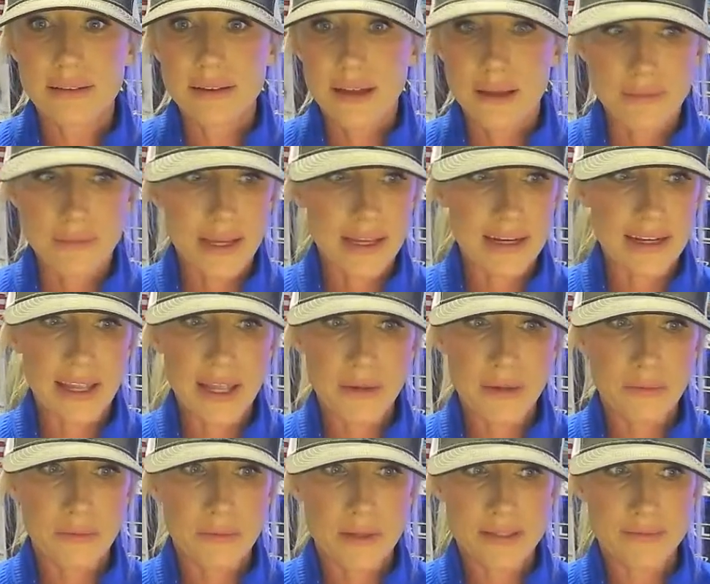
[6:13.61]
I mean,
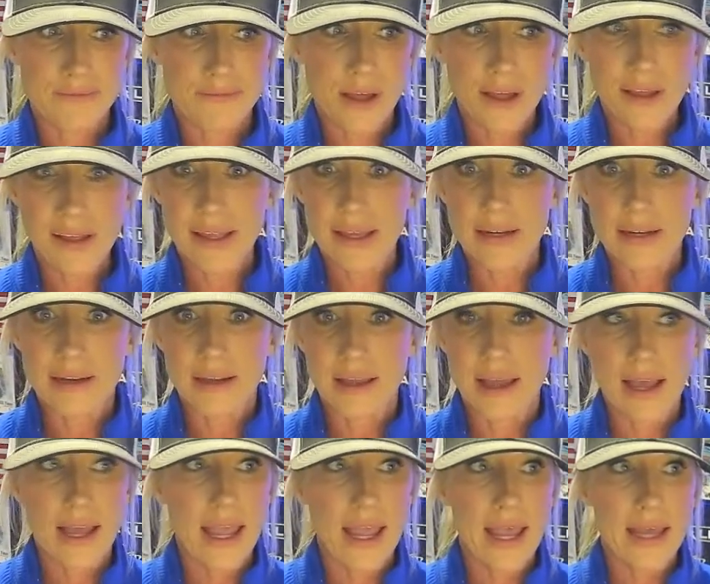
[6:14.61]
it was fun.
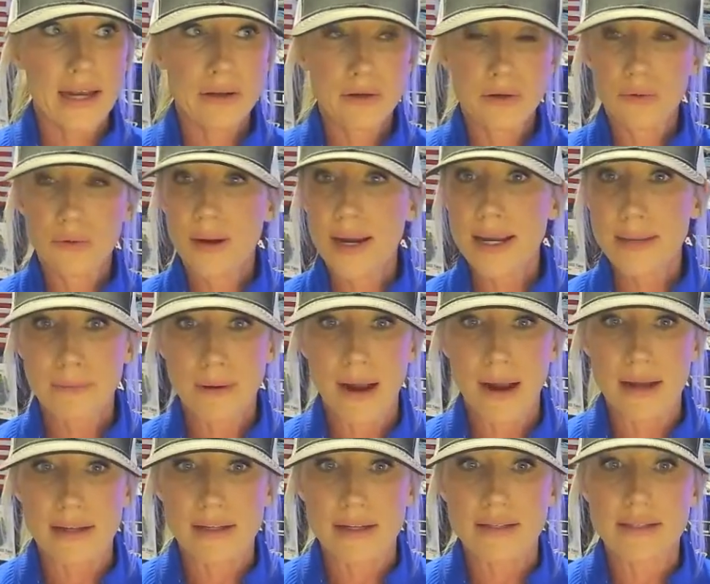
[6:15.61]
I had a great
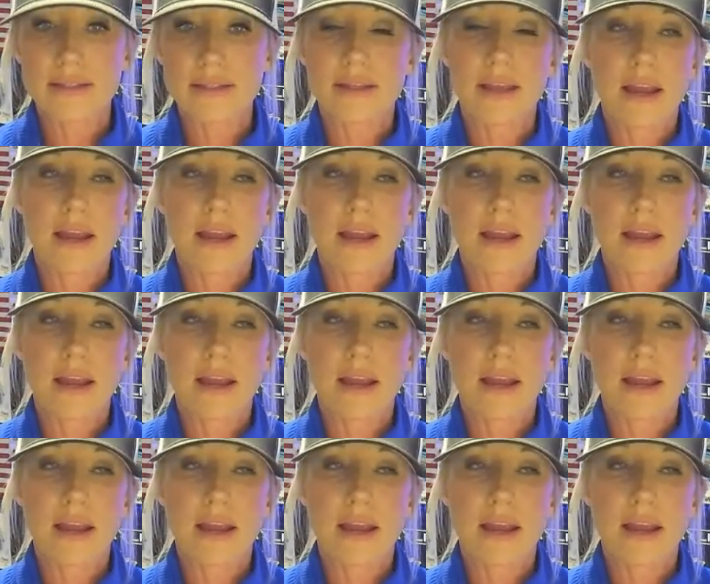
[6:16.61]
practice.